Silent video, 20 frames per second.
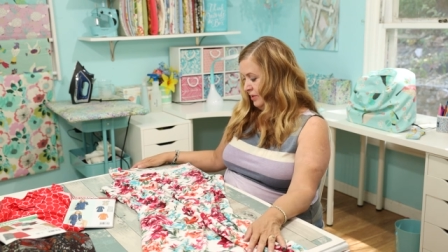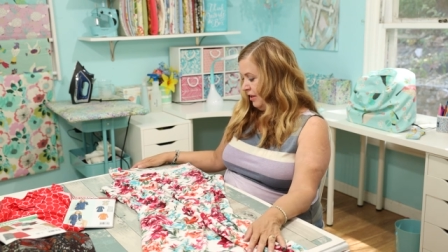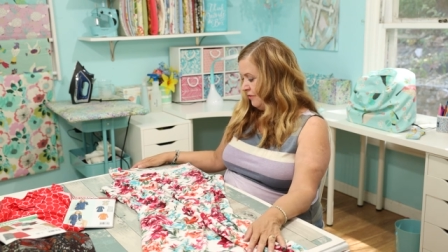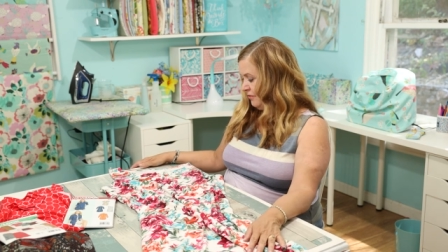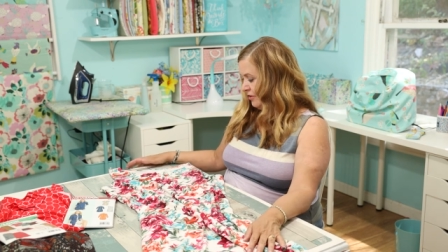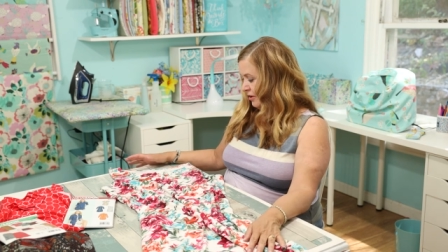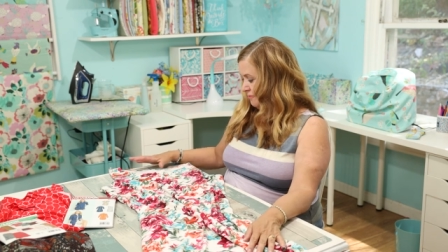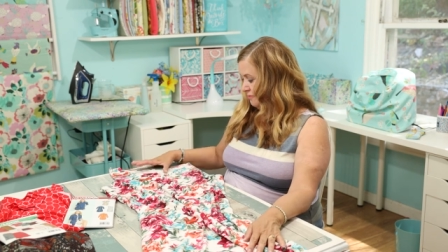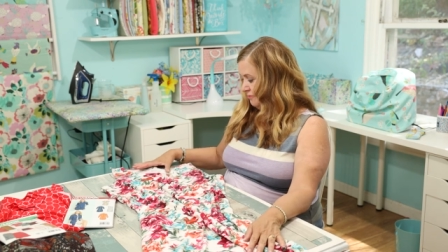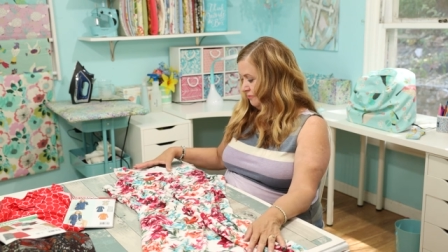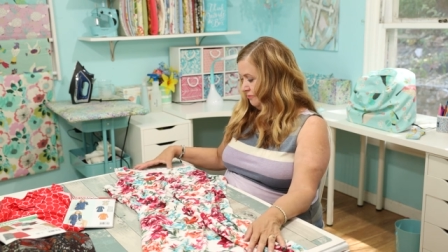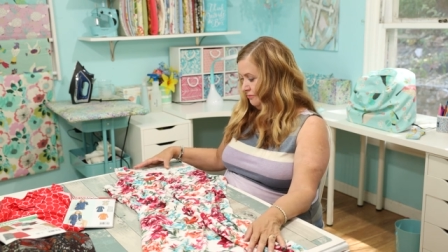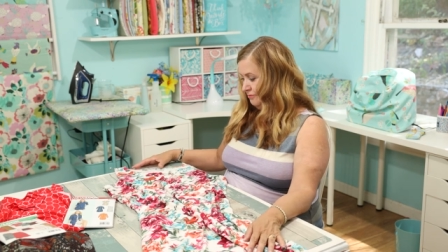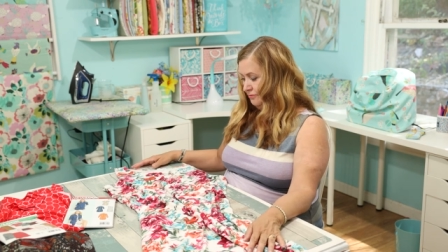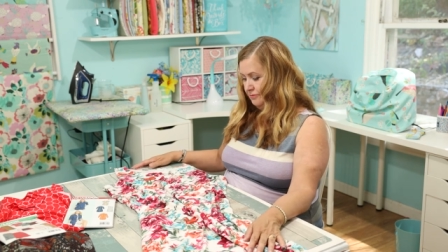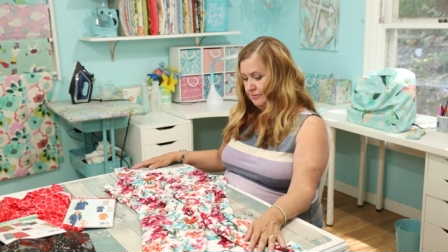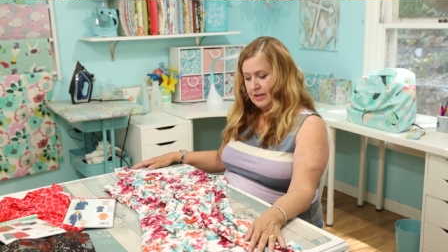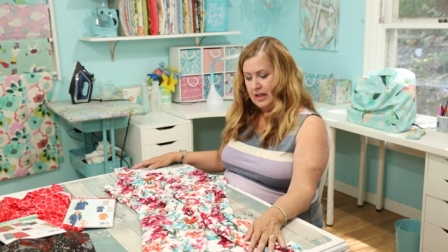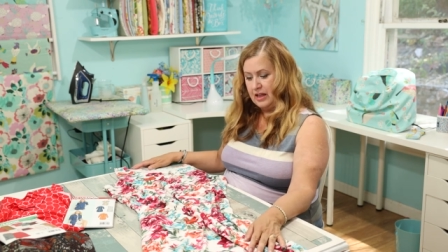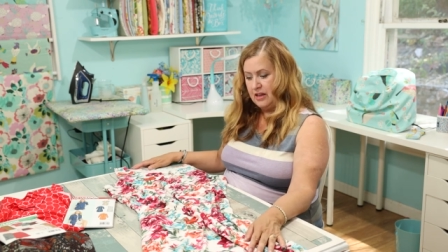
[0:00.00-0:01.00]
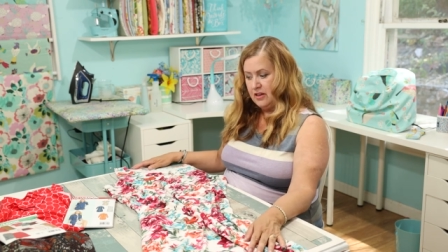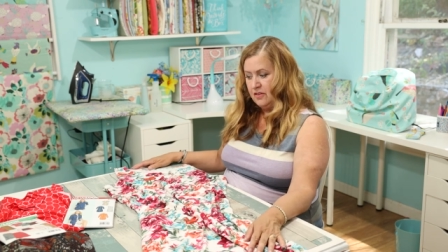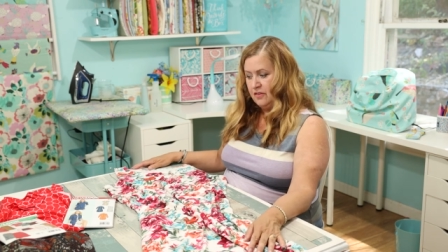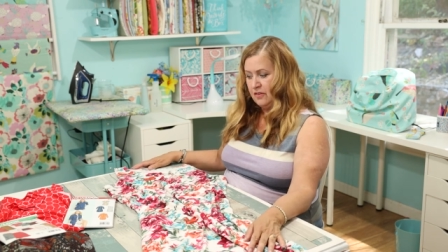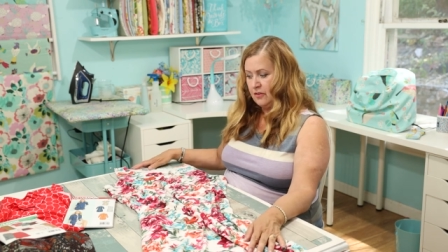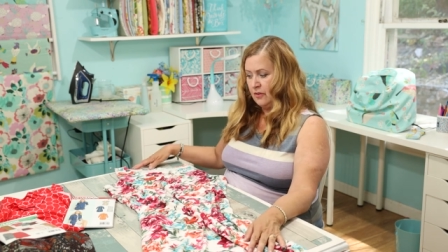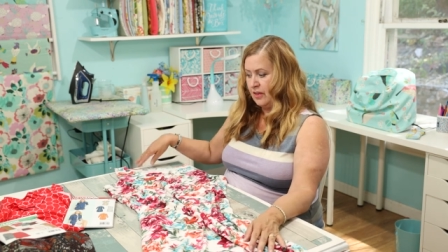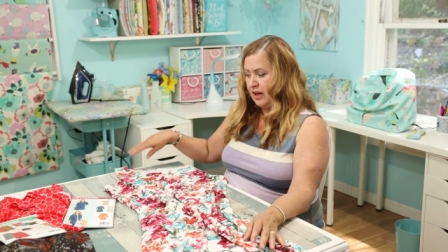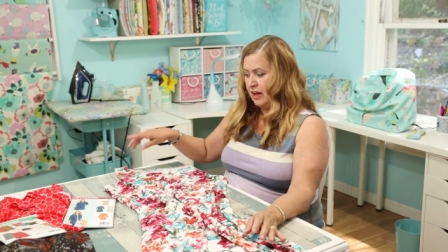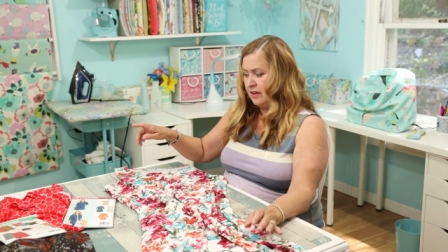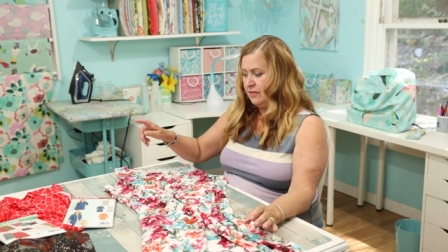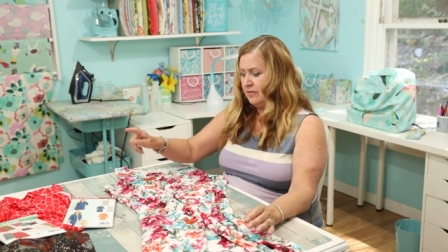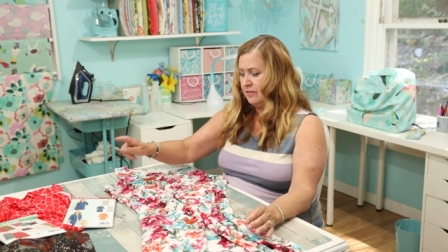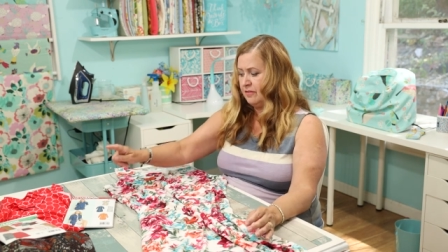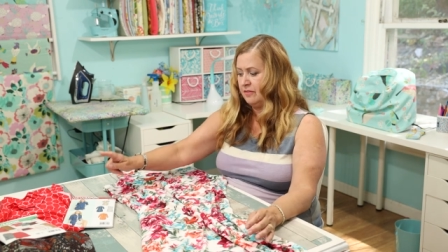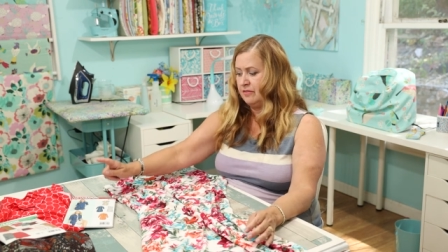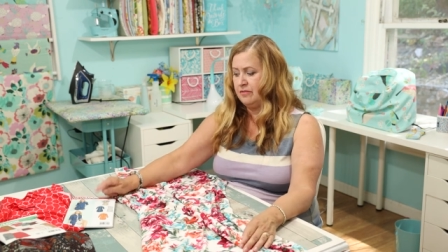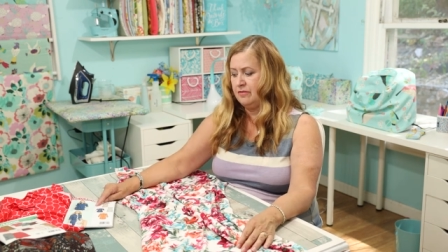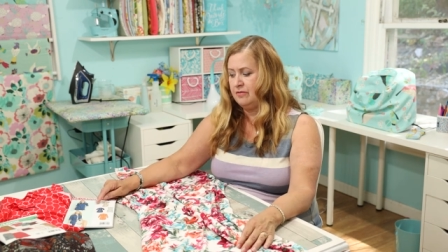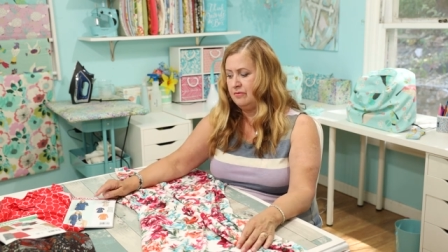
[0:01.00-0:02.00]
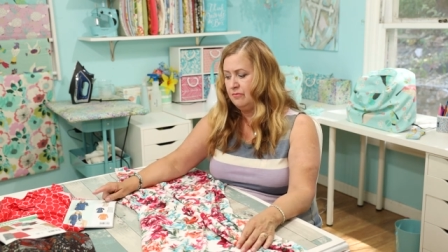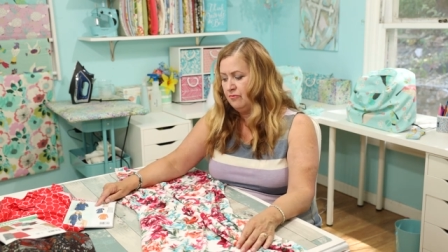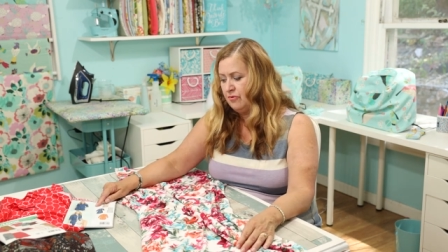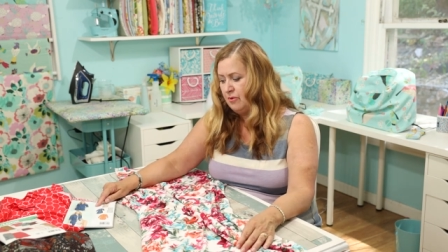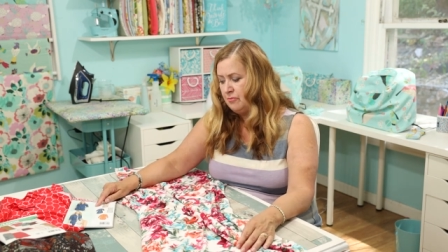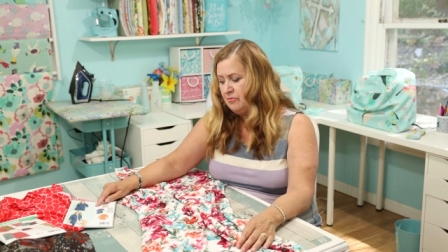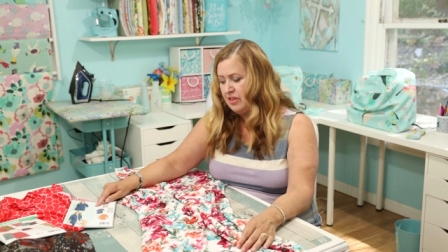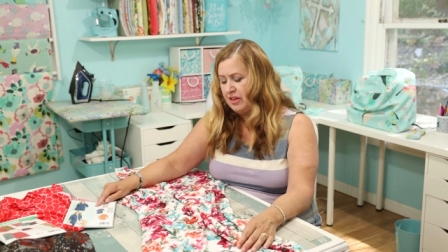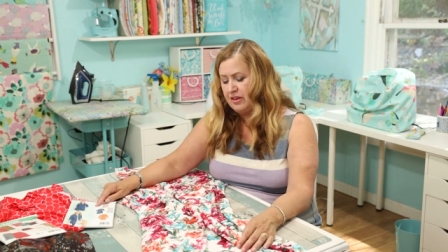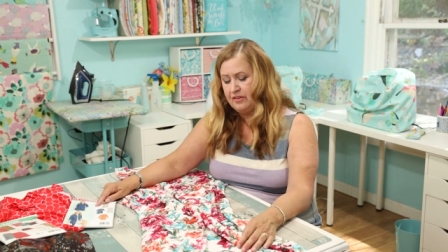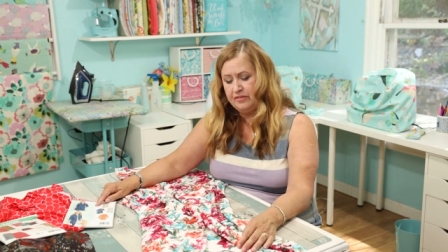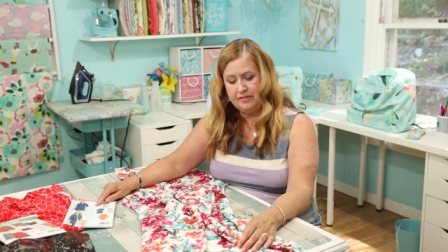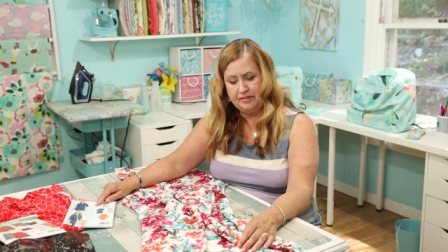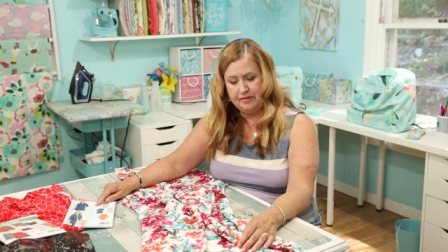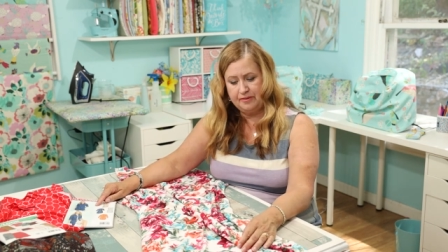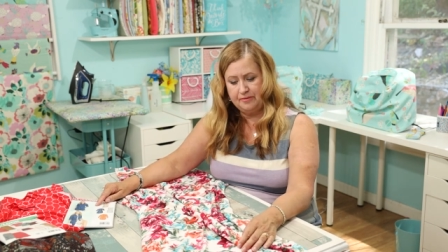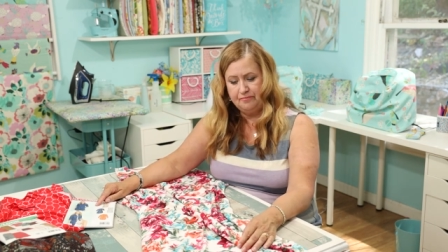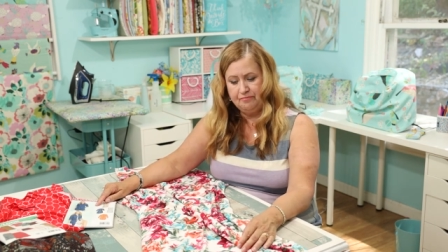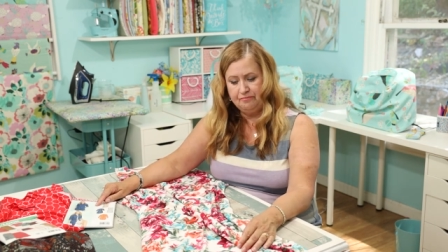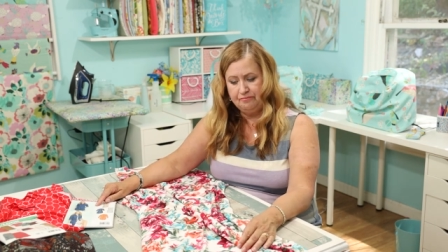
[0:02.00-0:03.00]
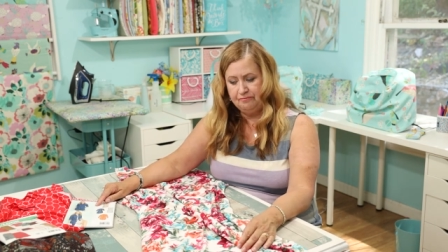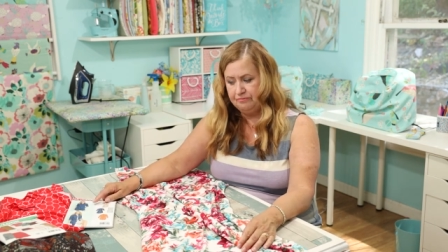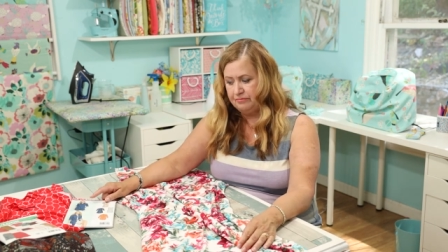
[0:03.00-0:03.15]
Love it. So that's from this,